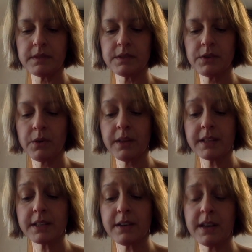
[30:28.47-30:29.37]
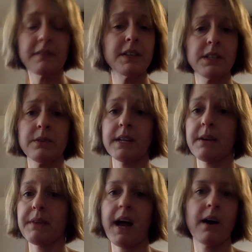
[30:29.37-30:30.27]
So let's go ahead. I'm going to do it
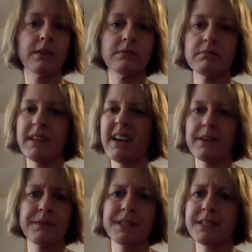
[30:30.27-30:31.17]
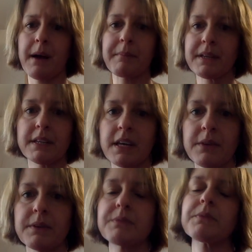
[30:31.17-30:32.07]
again without even stopping to tell you
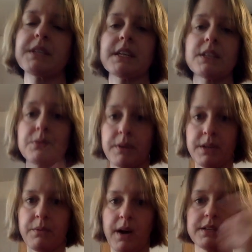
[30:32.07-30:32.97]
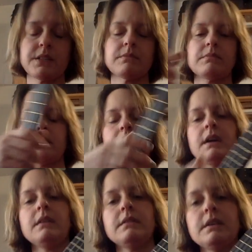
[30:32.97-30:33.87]
where I'm switching. I just want you to watch.
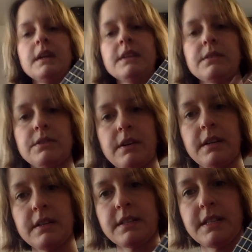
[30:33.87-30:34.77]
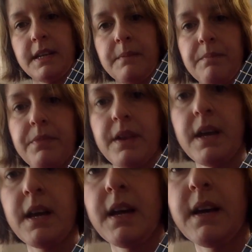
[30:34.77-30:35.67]
Okay? So starting on a C.
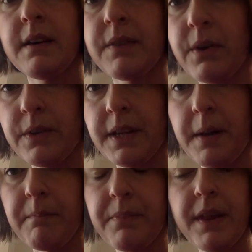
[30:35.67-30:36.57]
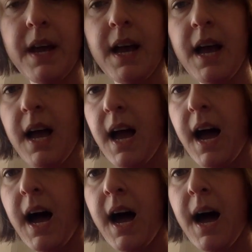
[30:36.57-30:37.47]
I'm going to hold it up.
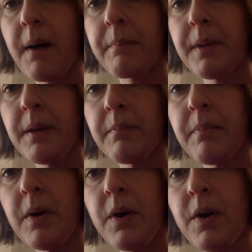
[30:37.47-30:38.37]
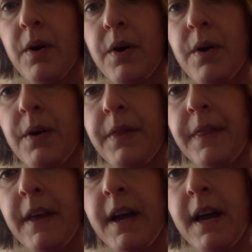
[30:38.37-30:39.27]
Happy
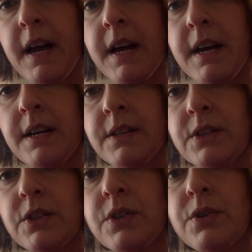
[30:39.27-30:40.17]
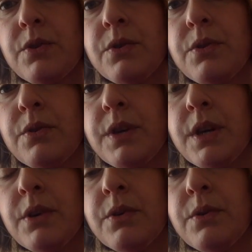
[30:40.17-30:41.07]
birthday to
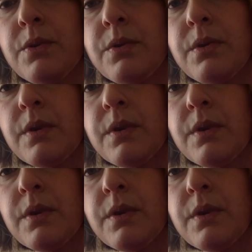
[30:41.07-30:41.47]
you.